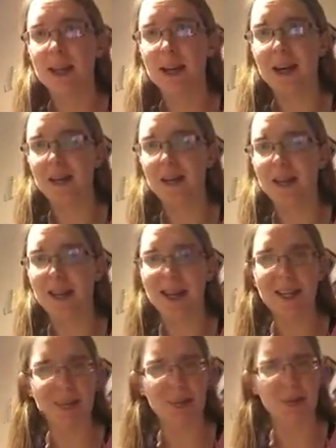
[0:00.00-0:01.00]
now
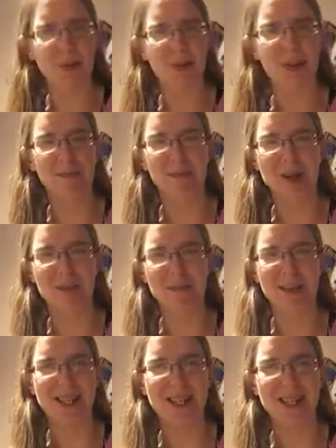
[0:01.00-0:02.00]
let's talk about
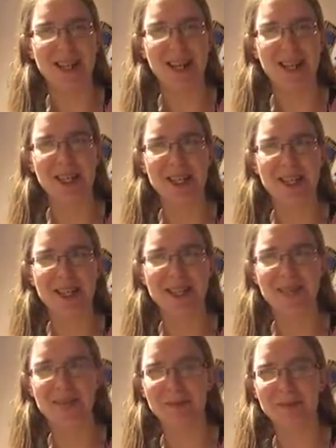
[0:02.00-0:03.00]
meditation.